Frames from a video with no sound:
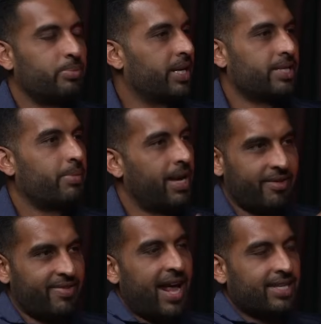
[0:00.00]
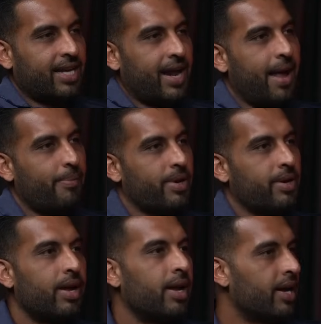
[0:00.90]
Because I'm like, if that's going to
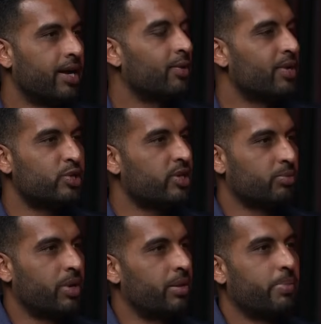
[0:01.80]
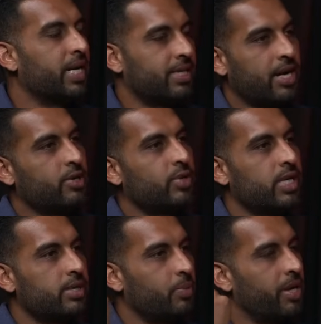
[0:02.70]
happen, Indonesia is one of the biggest
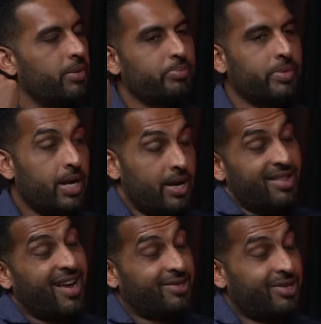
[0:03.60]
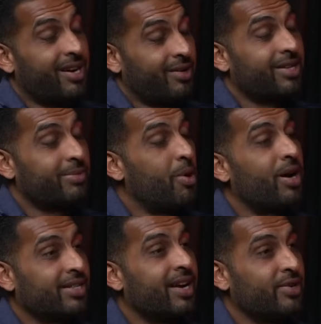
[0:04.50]
countries and they actually are the
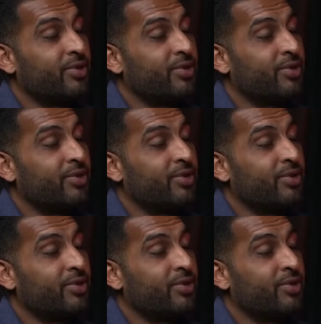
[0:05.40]
smartest